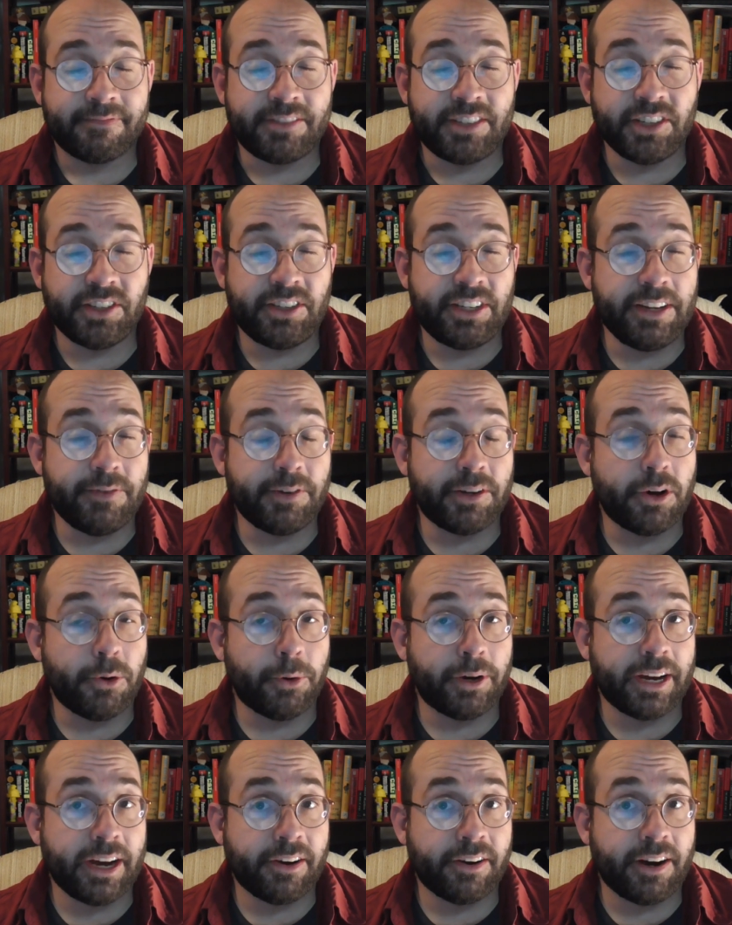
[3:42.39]
Just even
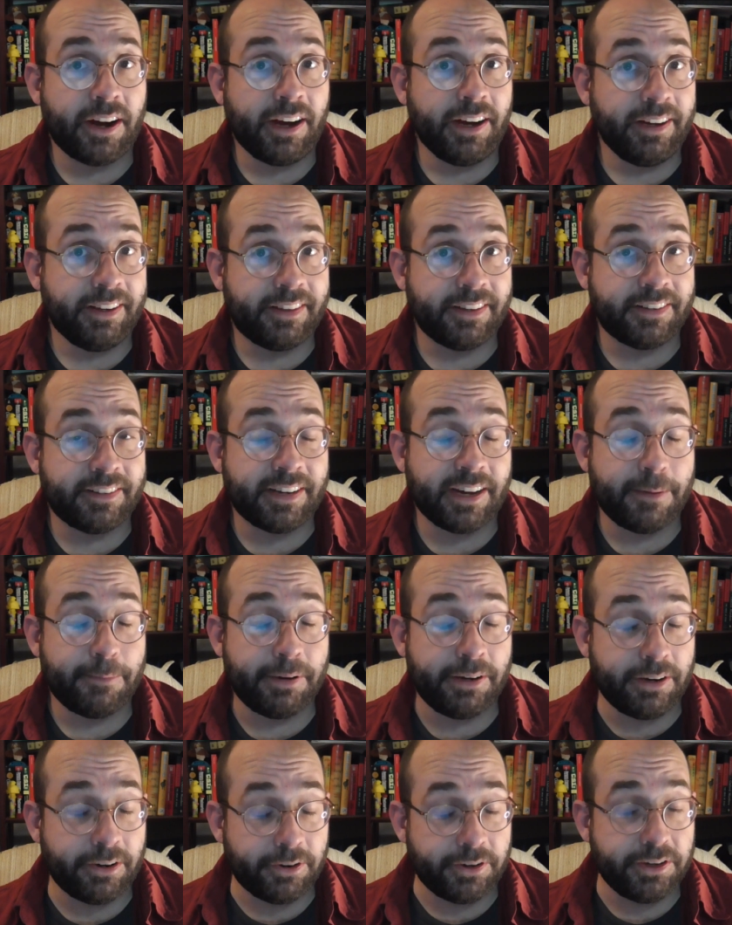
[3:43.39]
going out on a hike this
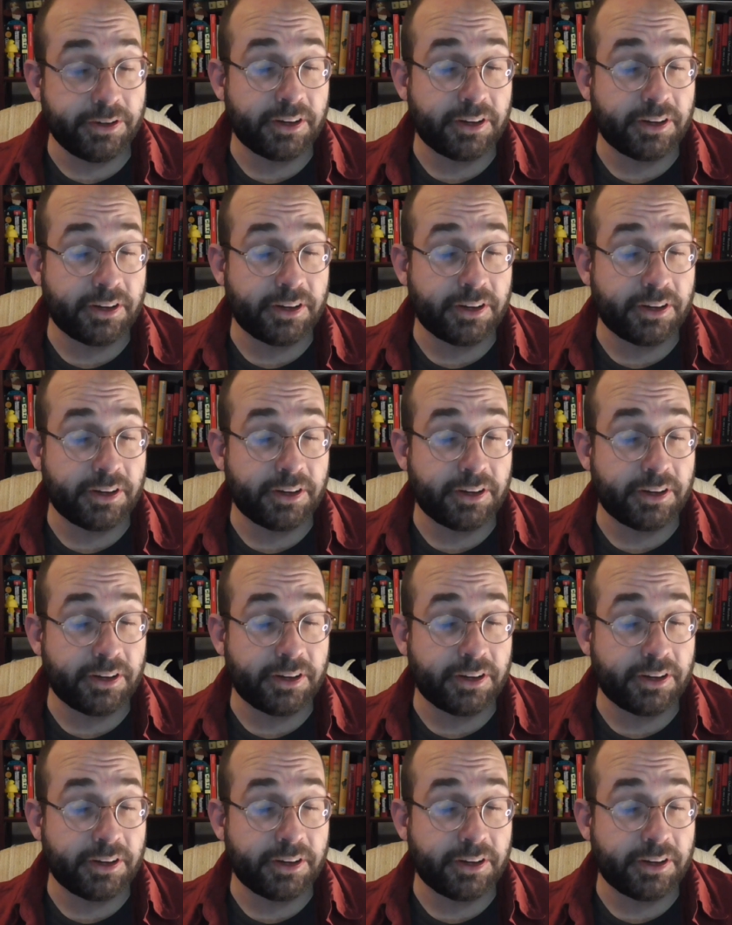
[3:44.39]
type of year,